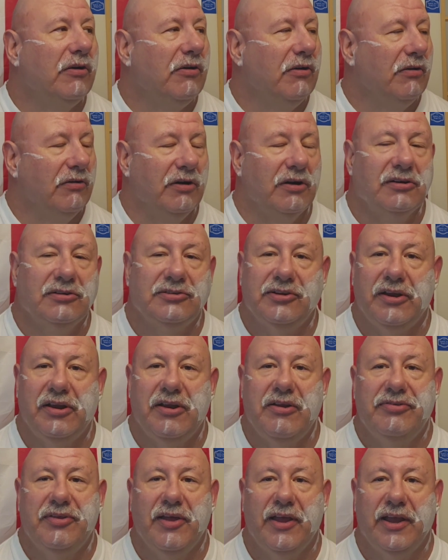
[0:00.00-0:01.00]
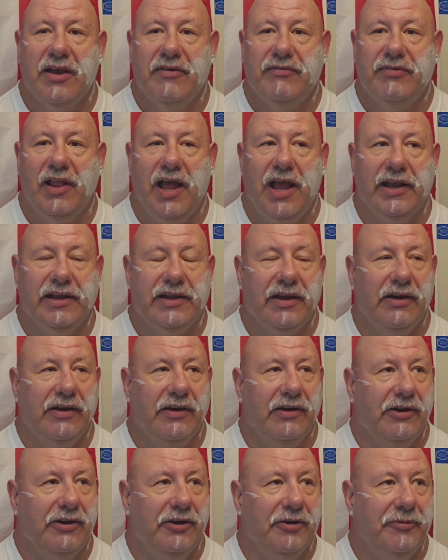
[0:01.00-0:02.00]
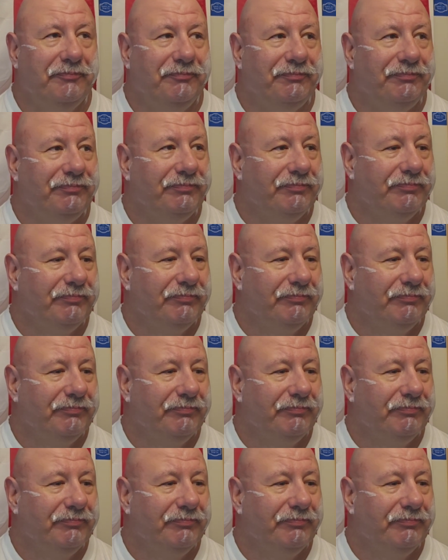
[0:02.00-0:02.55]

You think of like, dang,